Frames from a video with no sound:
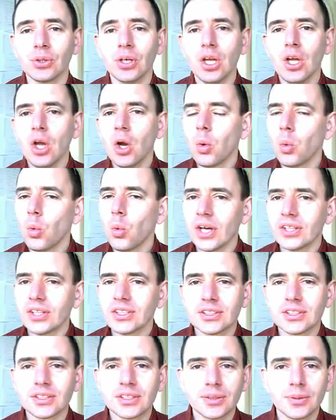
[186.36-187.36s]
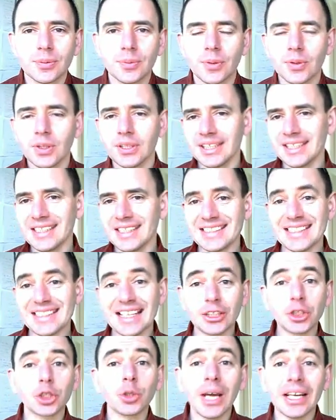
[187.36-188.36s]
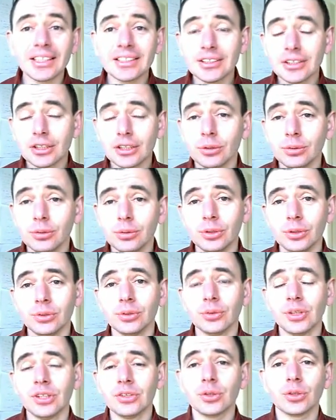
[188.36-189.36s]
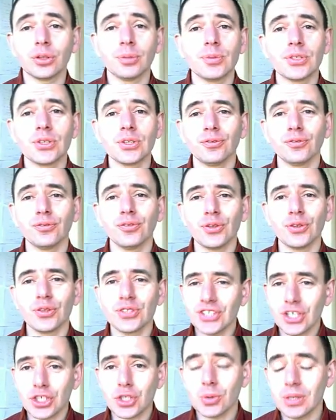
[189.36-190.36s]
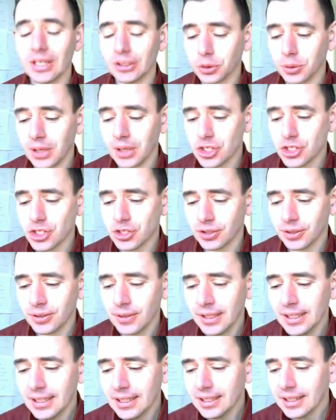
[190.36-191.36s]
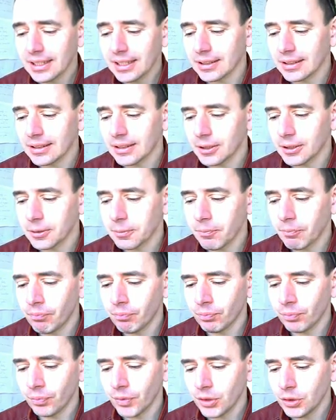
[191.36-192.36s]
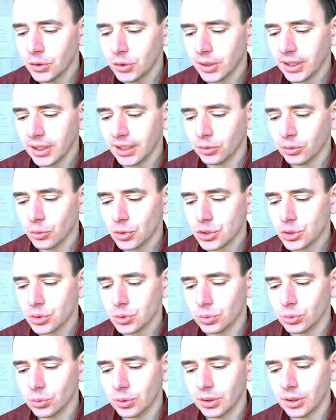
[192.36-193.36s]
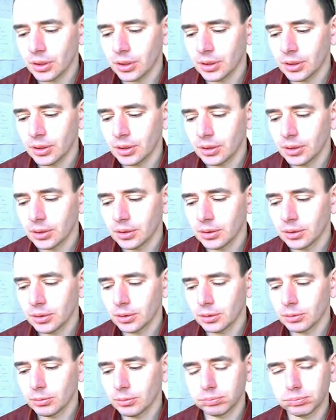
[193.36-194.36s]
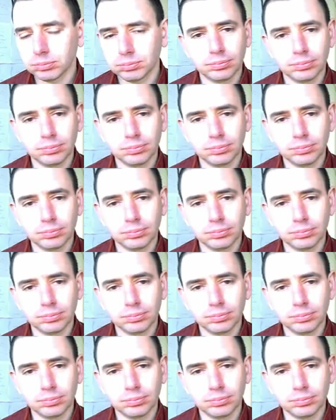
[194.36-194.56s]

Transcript: or what he's attracted to, you know, in terms of uh, sexual attraction. Um, you can also, uh,